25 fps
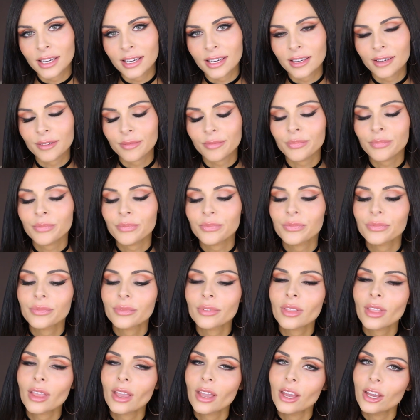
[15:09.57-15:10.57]
me
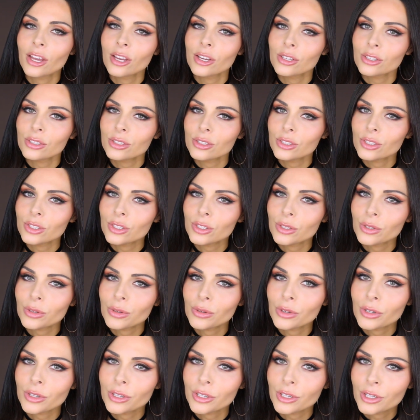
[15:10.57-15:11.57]

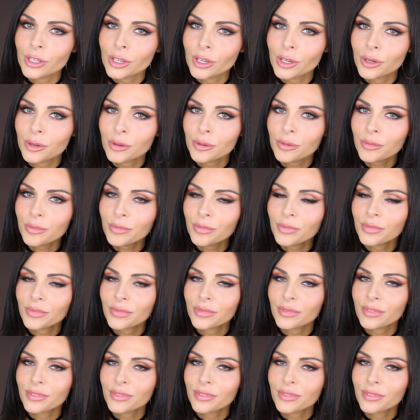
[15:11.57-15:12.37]
tutor you.